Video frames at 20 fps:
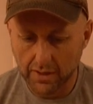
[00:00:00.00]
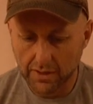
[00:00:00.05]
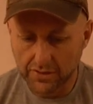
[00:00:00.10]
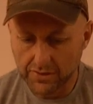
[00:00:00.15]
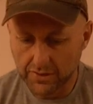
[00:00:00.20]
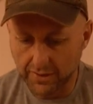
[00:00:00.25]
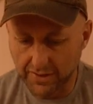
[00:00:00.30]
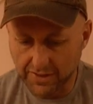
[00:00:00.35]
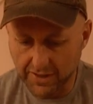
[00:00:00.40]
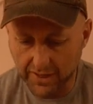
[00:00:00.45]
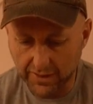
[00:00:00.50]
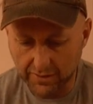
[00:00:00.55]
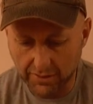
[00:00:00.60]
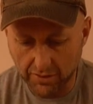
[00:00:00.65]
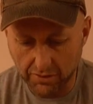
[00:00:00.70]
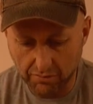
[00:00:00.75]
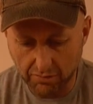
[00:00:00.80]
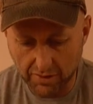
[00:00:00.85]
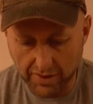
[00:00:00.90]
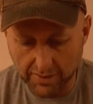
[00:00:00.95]
So I check the
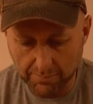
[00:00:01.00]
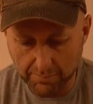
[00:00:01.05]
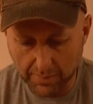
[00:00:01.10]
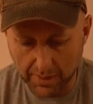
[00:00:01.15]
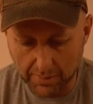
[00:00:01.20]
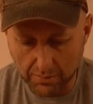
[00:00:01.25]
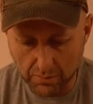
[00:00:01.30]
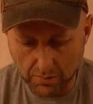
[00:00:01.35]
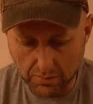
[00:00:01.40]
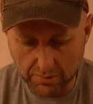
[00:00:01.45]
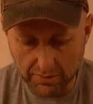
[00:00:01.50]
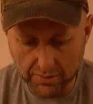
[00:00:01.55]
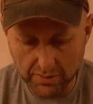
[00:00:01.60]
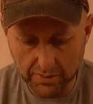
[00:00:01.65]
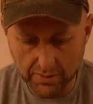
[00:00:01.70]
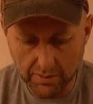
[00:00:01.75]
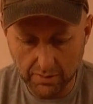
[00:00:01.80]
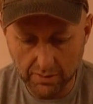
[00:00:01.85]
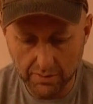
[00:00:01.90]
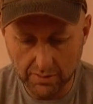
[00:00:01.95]
3
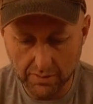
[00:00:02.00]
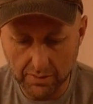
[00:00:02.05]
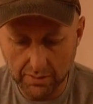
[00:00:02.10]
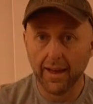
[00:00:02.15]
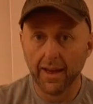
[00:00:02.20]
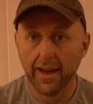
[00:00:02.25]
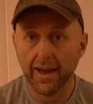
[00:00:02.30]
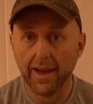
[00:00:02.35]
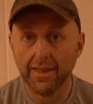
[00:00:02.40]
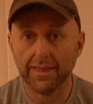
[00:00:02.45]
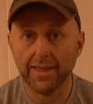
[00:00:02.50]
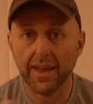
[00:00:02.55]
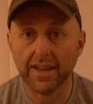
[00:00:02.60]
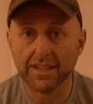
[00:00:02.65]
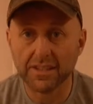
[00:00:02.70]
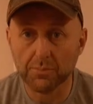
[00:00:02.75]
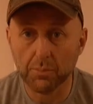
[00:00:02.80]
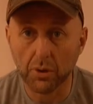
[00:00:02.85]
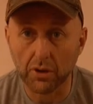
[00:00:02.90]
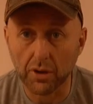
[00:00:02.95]
bubbles and they're
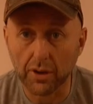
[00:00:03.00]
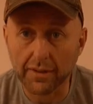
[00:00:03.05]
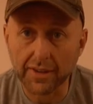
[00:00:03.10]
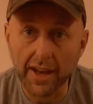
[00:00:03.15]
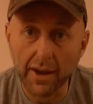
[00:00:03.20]
spot on.